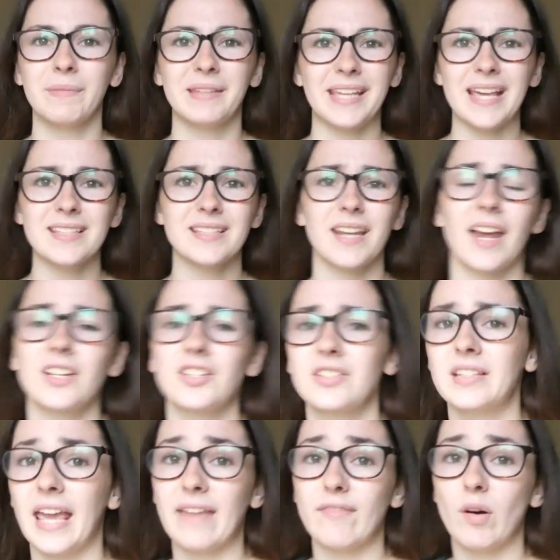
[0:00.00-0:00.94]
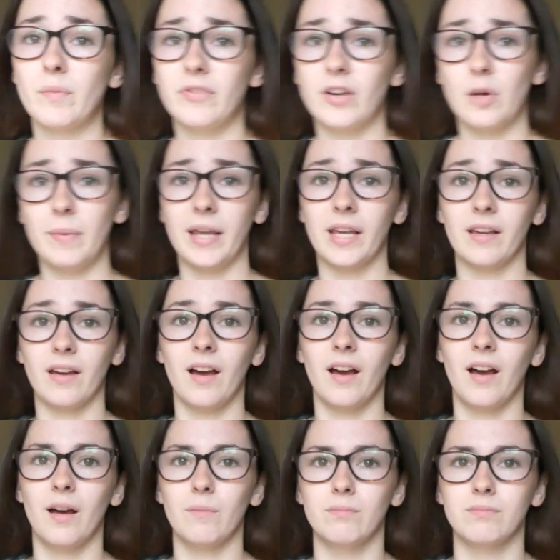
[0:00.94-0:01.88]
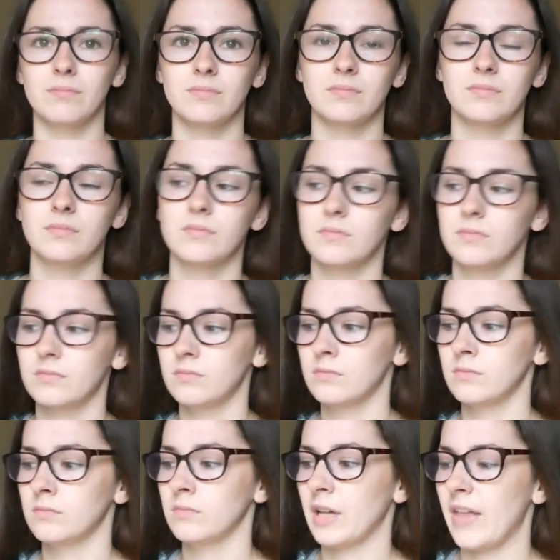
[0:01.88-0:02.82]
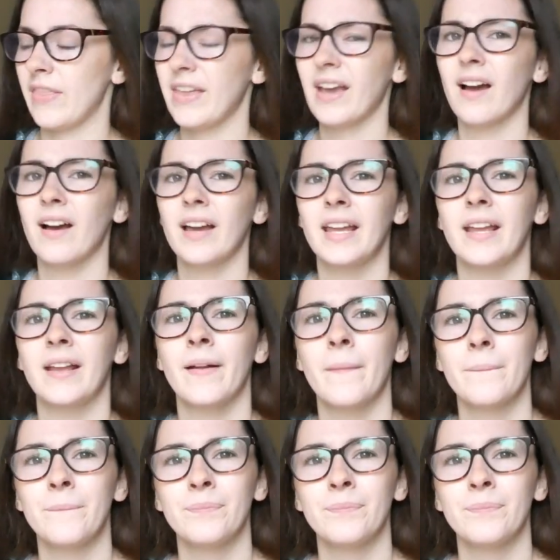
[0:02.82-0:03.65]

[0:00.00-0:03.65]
Yesterday I just gave up filming. I think I